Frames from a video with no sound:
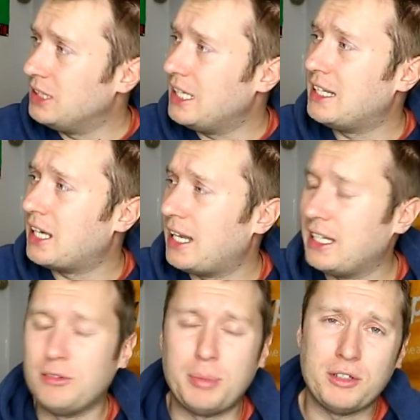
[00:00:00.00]
need
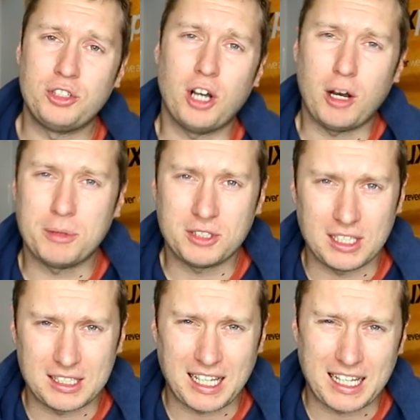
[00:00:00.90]
that little bit of
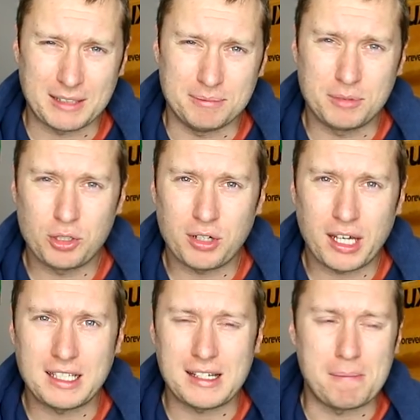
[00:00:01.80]
sharpness in attack and
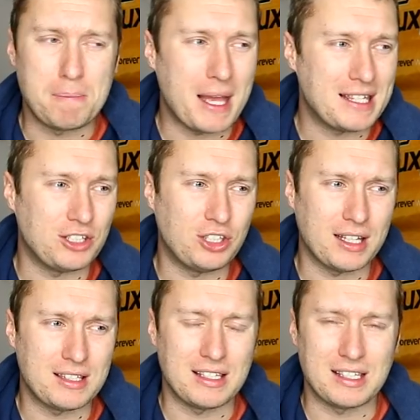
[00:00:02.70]
creating better
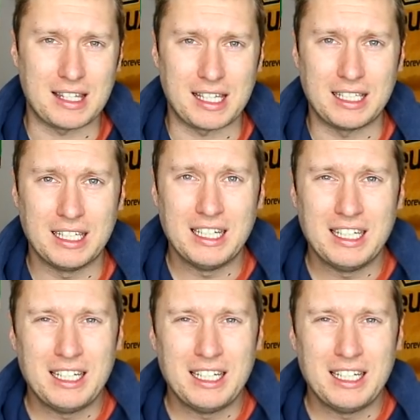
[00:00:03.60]
chances, I think.